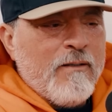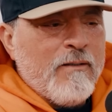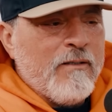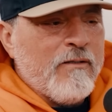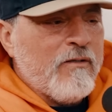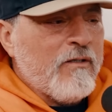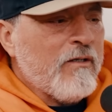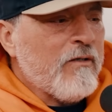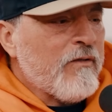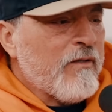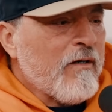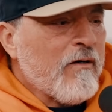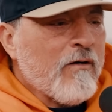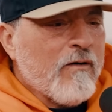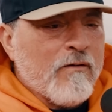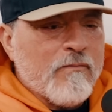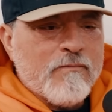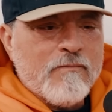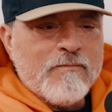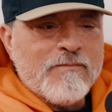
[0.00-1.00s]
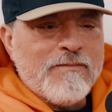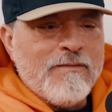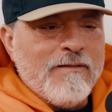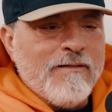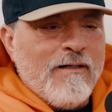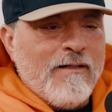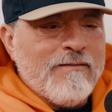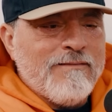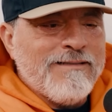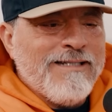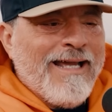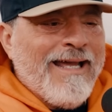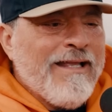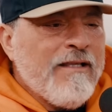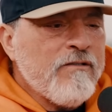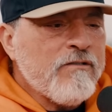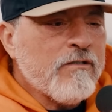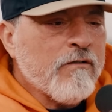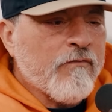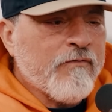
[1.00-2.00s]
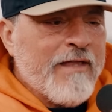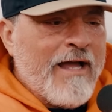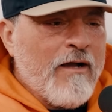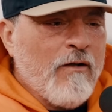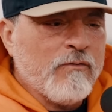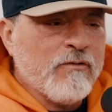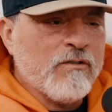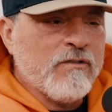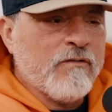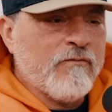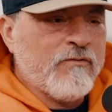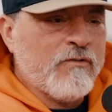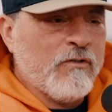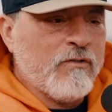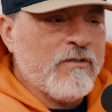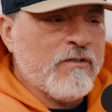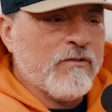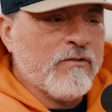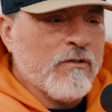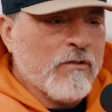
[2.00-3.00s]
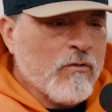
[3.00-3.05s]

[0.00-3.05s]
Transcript: There are tens of thousands of churches